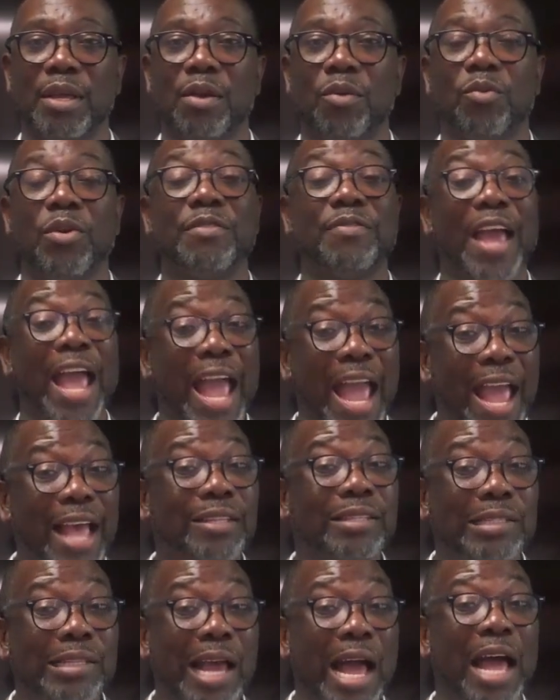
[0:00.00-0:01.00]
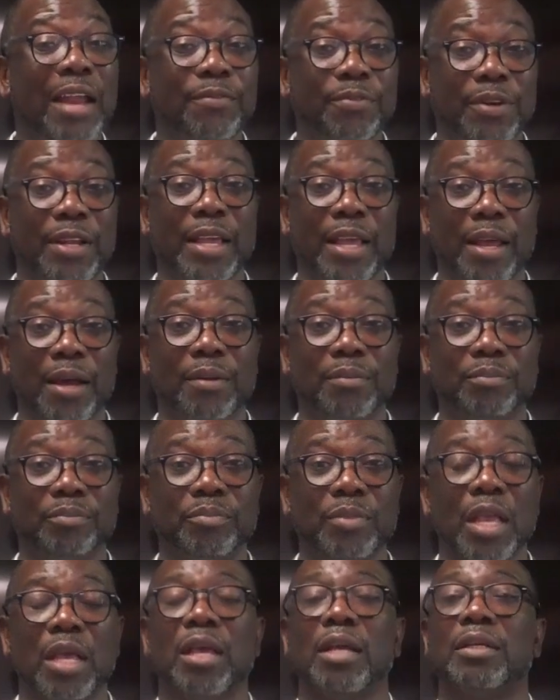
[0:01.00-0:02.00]
We've asked God for help.
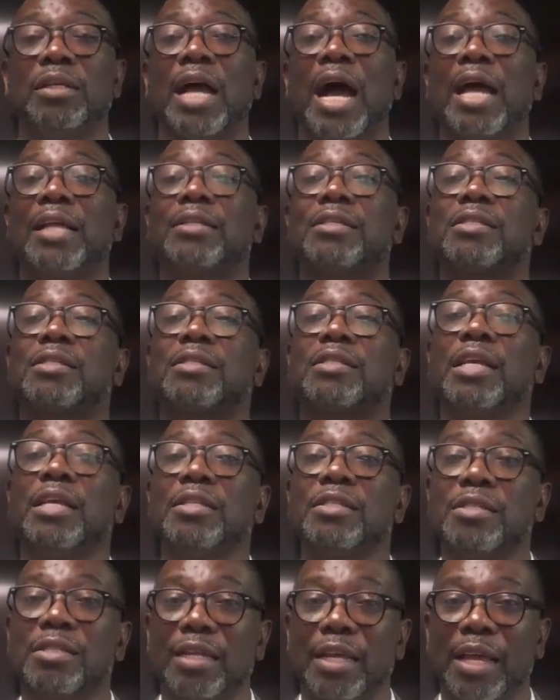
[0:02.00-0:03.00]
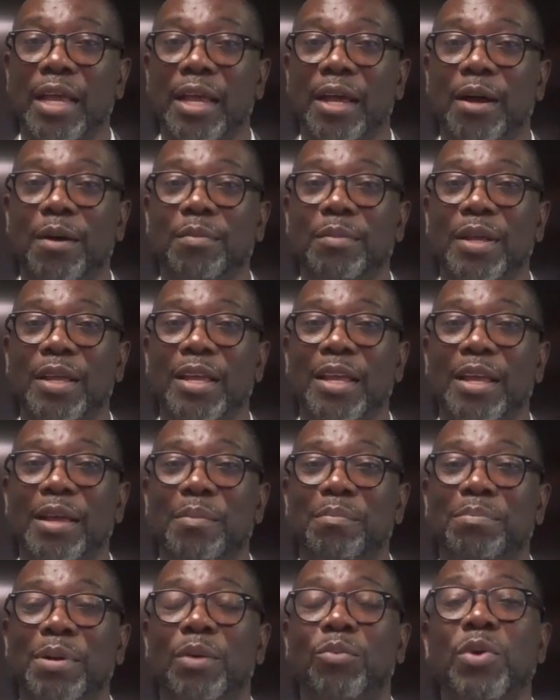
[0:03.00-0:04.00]
God sends the help,
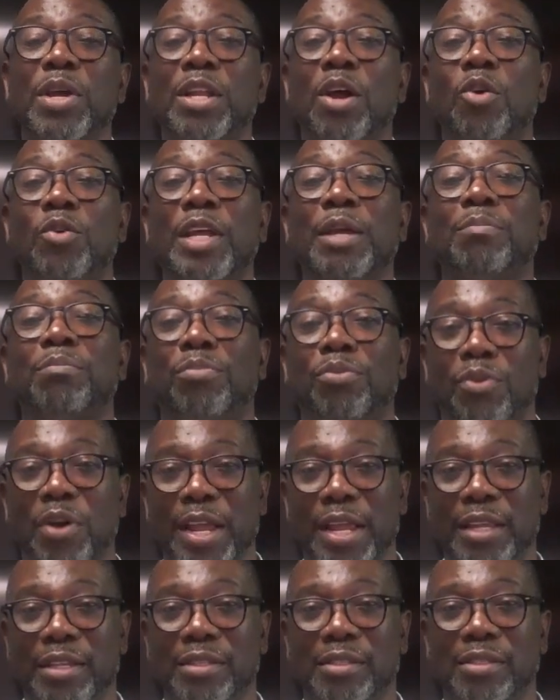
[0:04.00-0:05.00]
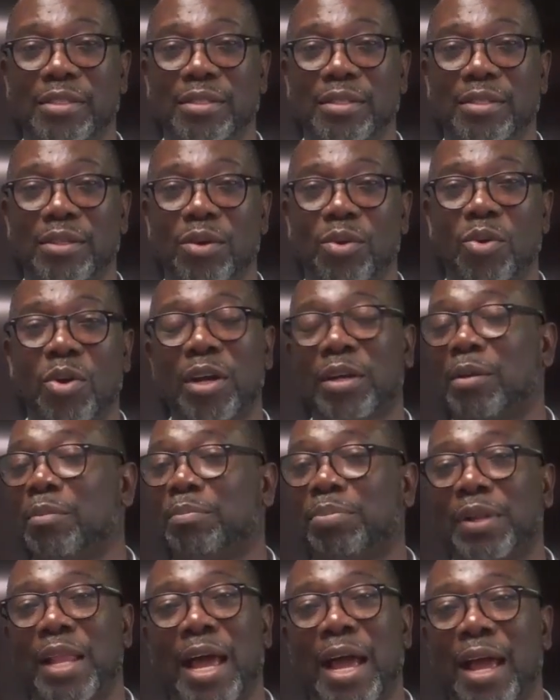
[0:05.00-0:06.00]
but we don't embrace or
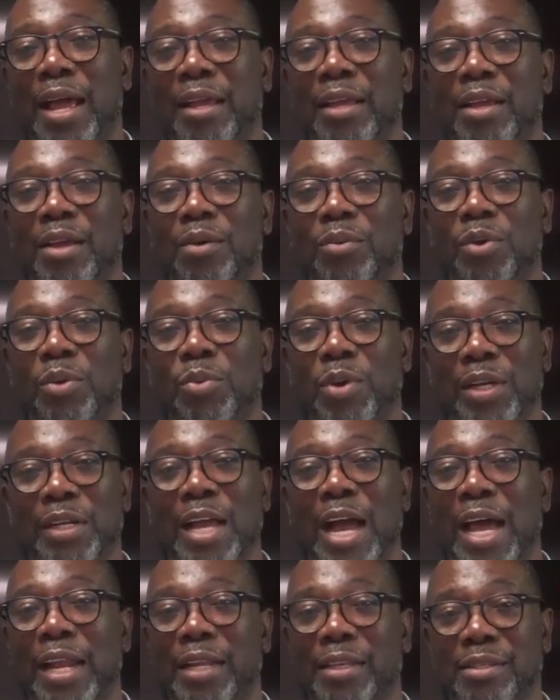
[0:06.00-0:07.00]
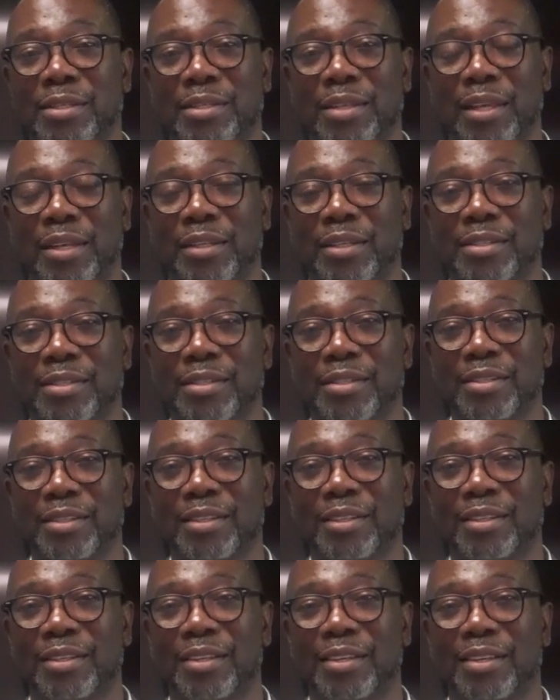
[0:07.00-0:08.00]
comply with what God has sent us.
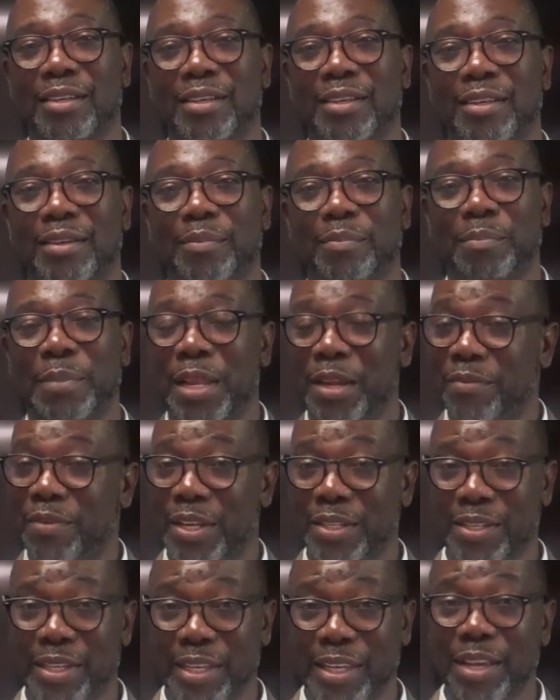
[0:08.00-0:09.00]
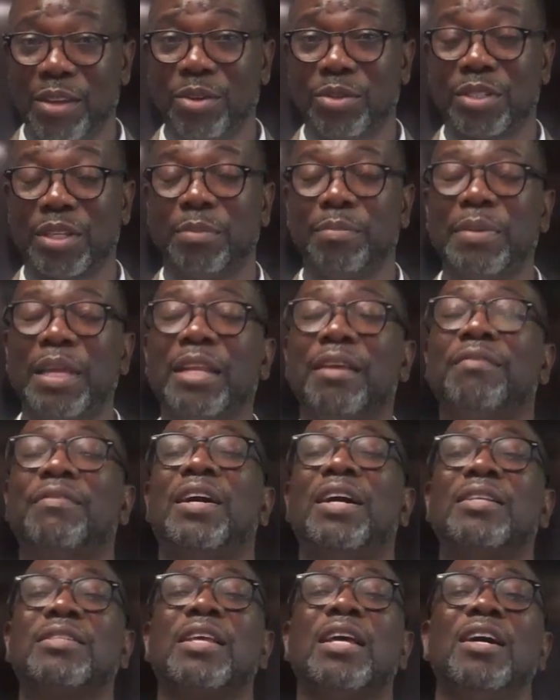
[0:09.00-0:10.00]
Many of us are guilty. Many of
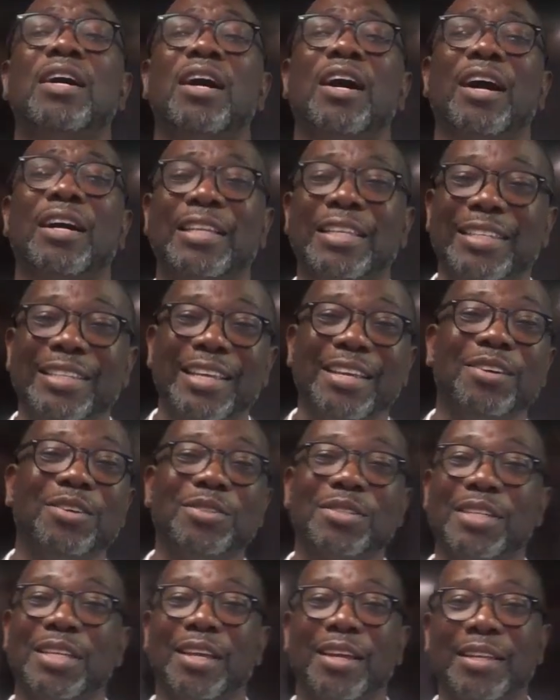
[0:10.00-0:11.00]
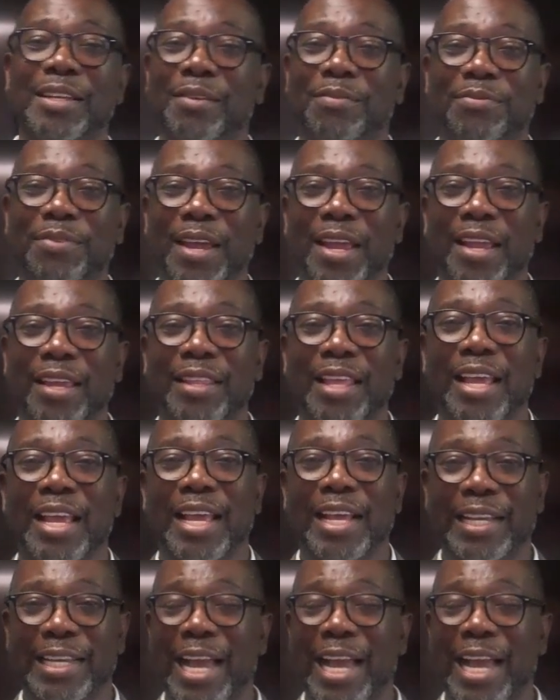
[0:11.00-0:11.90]
us are guilty in the faith.